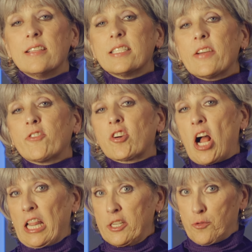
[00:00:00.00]
Several
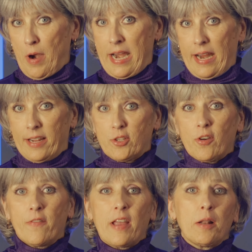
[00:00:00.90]
college rankings
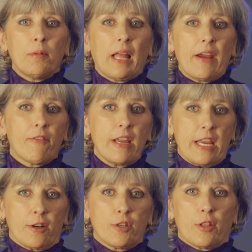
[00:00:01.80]
are available every
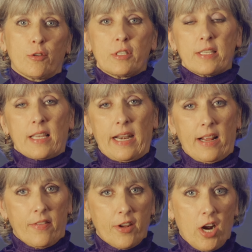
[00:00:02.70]
year to those deciding
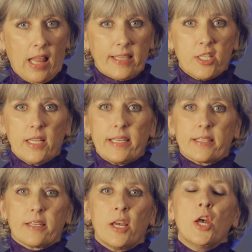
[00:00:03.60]
on their college
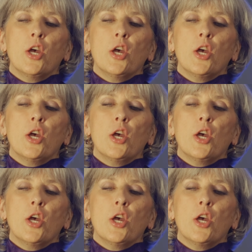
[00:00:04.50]
list.